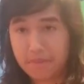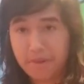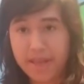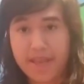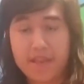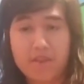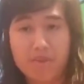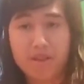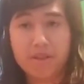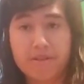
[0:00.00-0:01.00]
But hey,
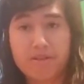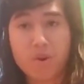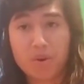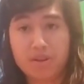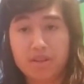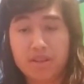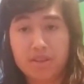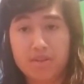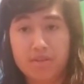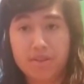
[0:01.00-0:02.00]
we look forward to the
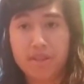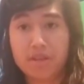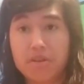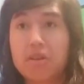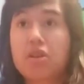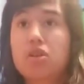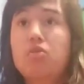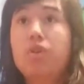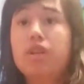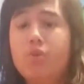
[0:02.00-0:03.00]
new year,
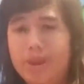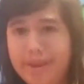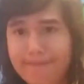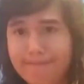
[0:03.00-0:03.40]
2020,